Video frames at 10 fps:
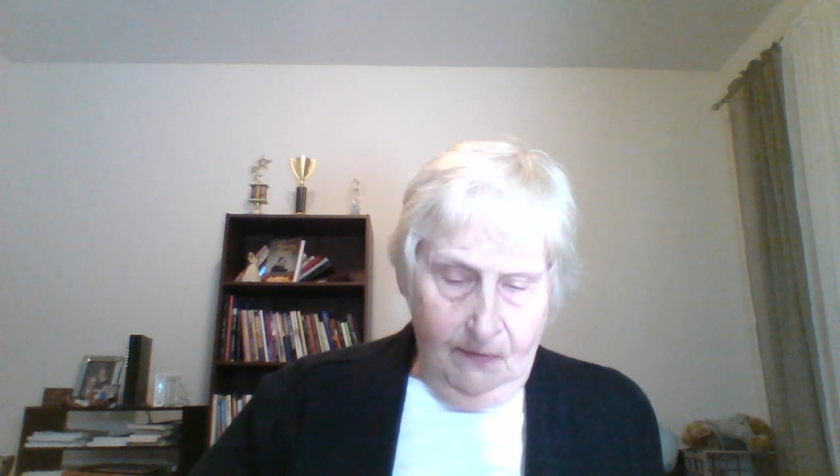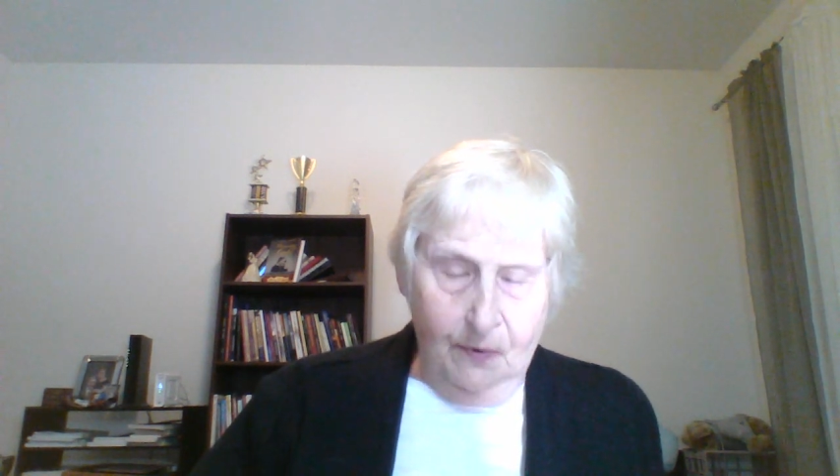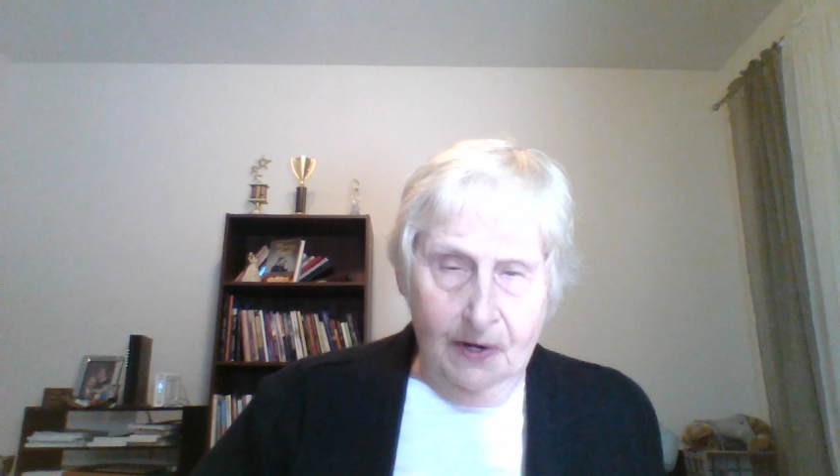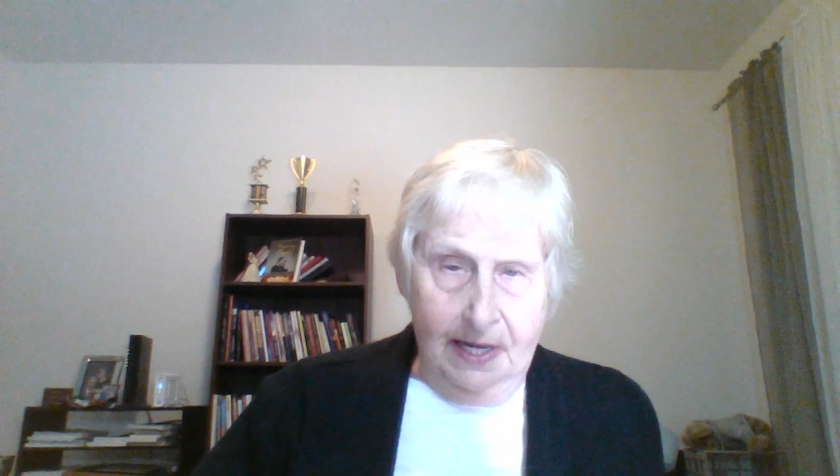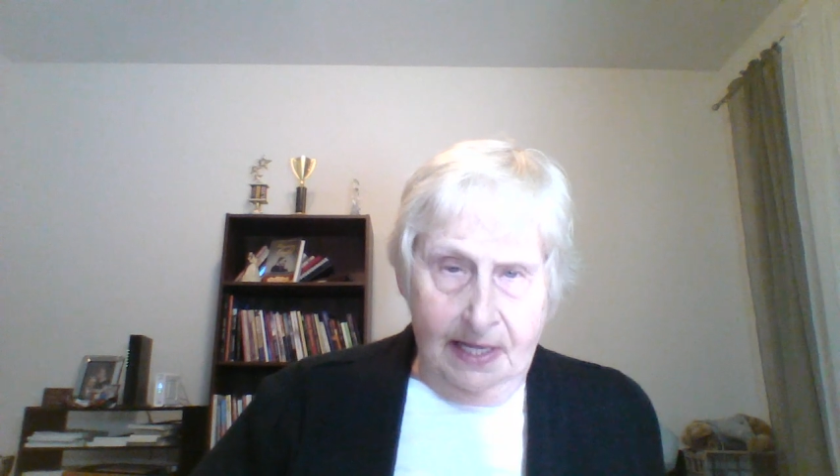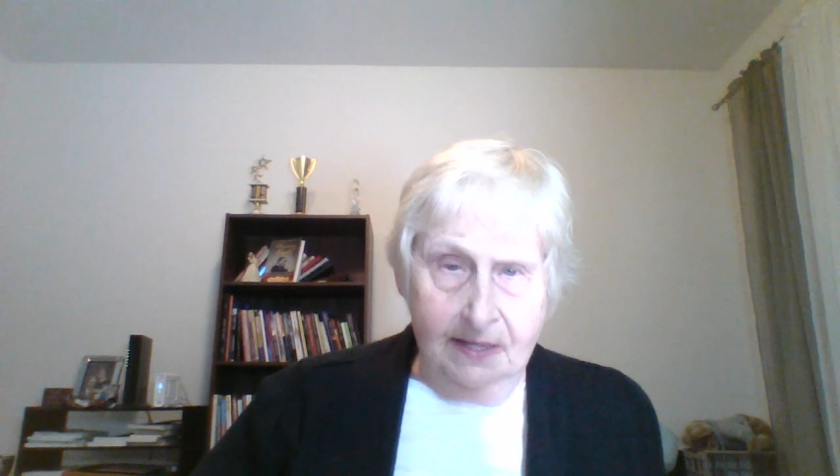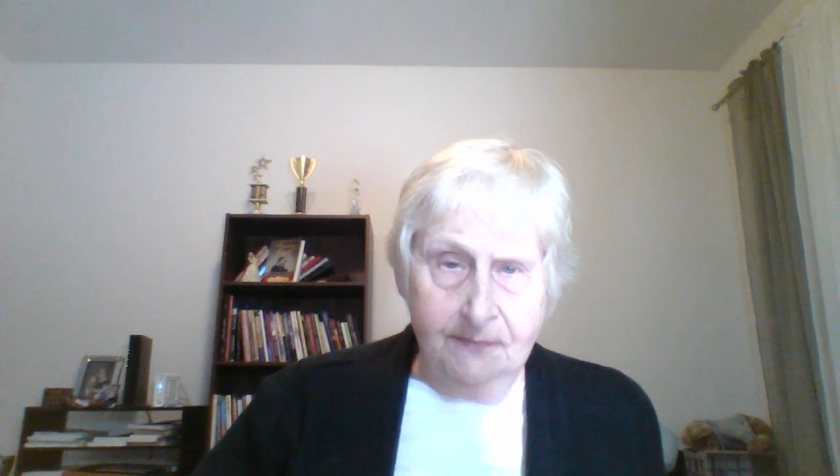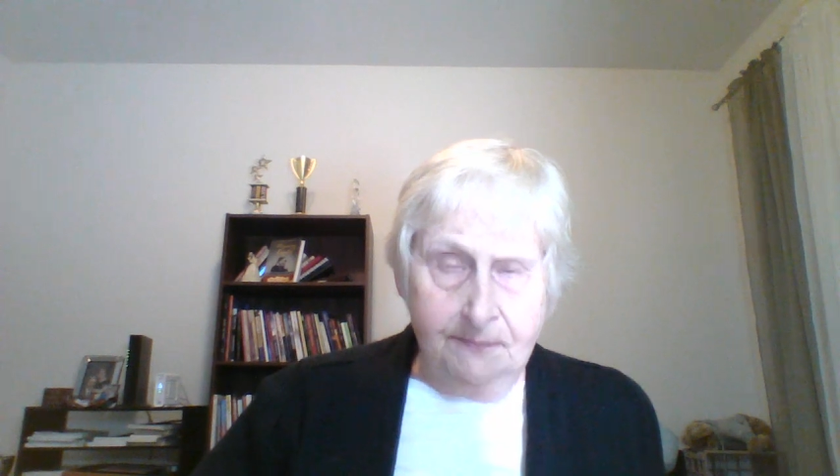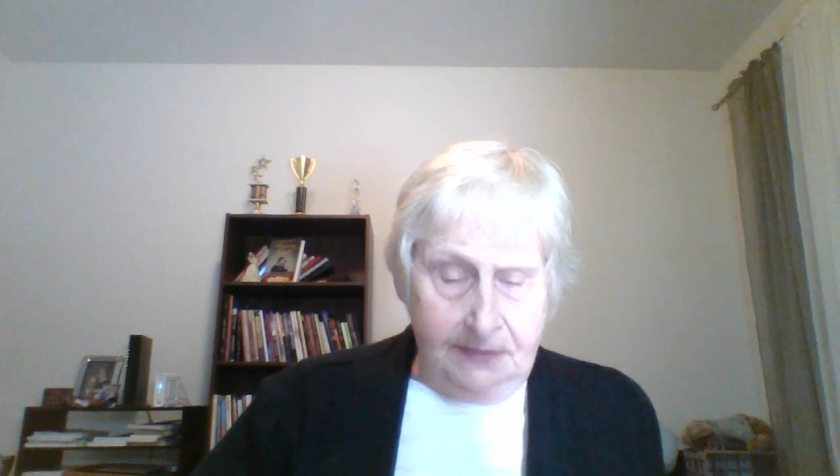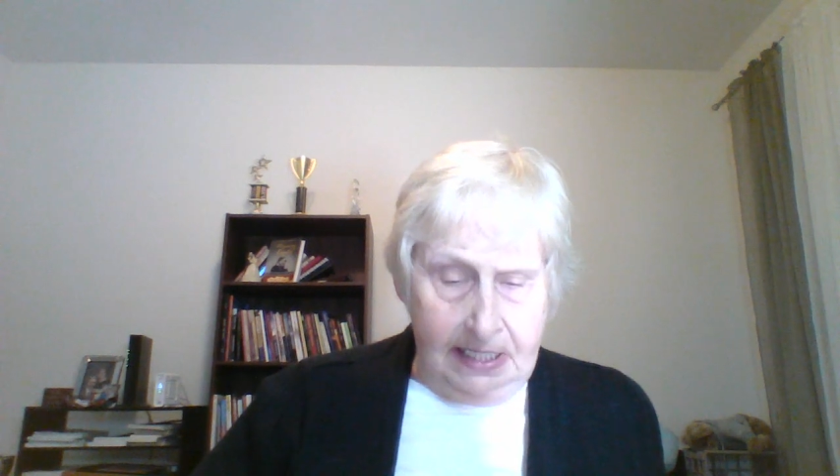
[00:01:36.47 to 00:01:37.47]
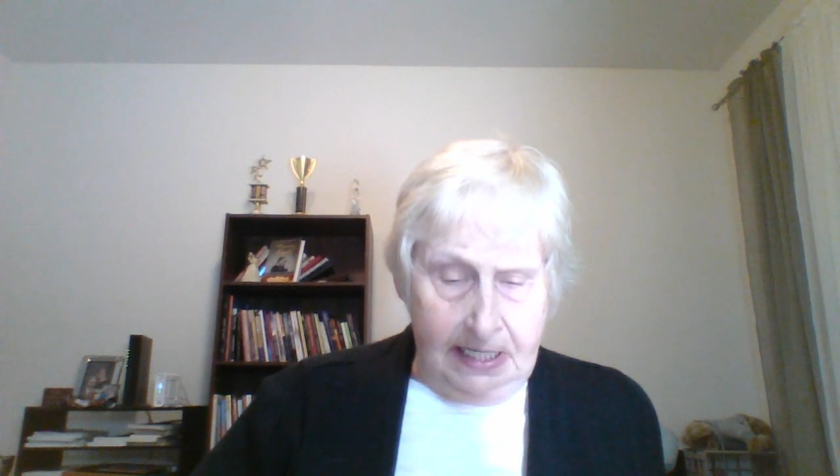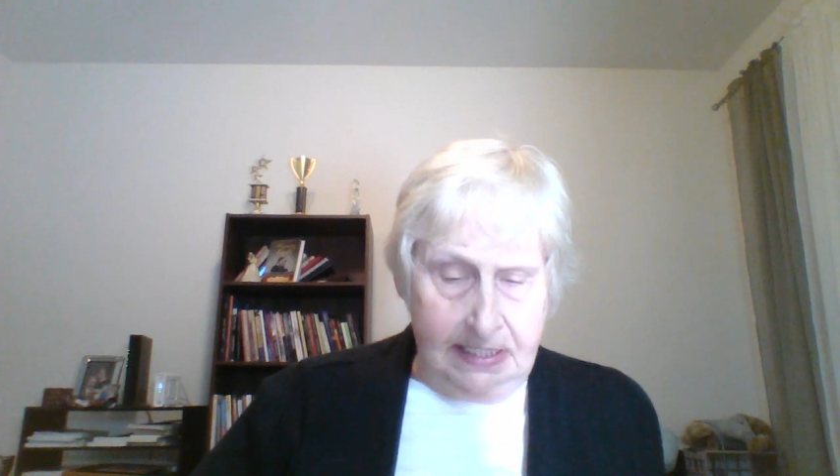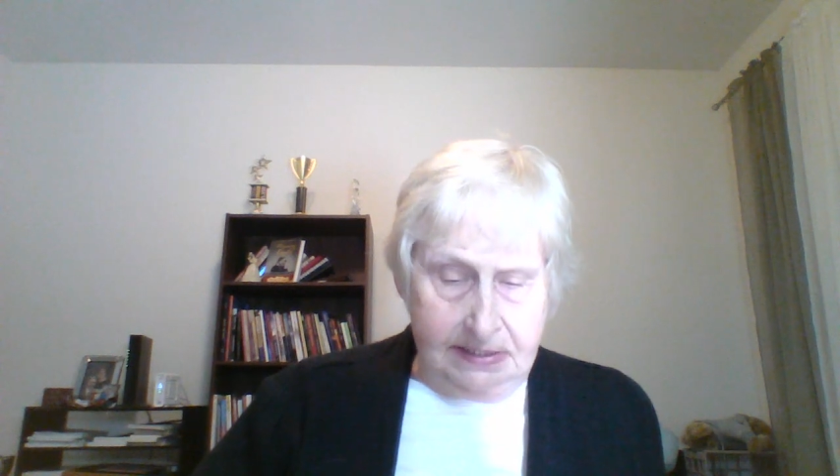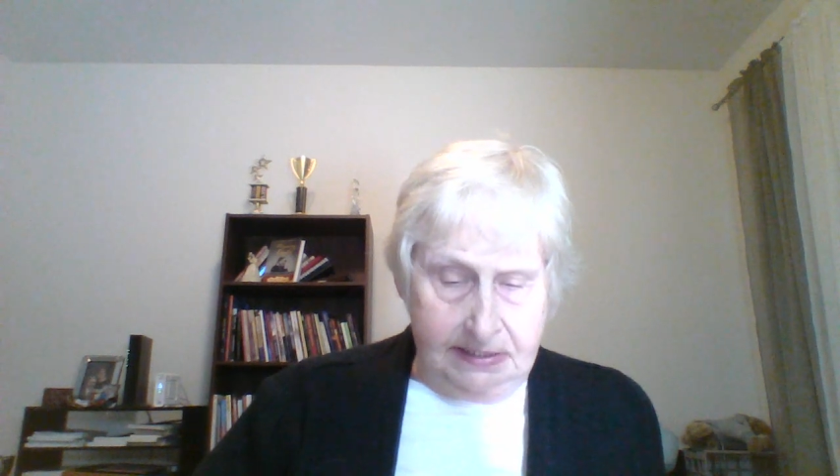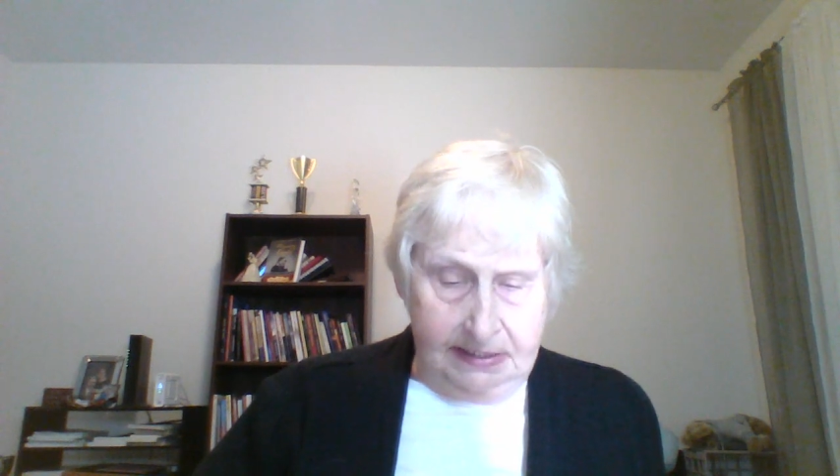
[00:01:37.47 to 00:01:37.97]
For if these